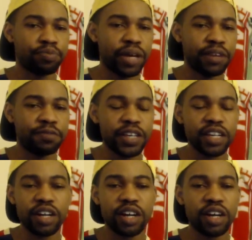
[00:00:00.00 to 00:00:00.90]

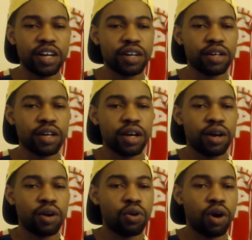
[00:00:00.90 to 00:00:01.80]
Benfica,
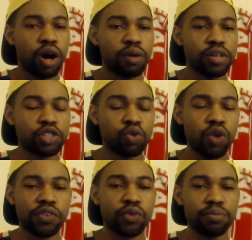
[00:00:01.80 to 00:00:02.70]
it's
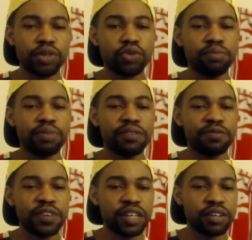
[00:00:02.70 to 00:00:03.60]
whoever wins between
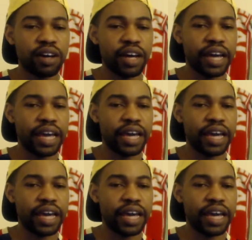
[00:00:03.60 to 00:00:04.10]
Benfica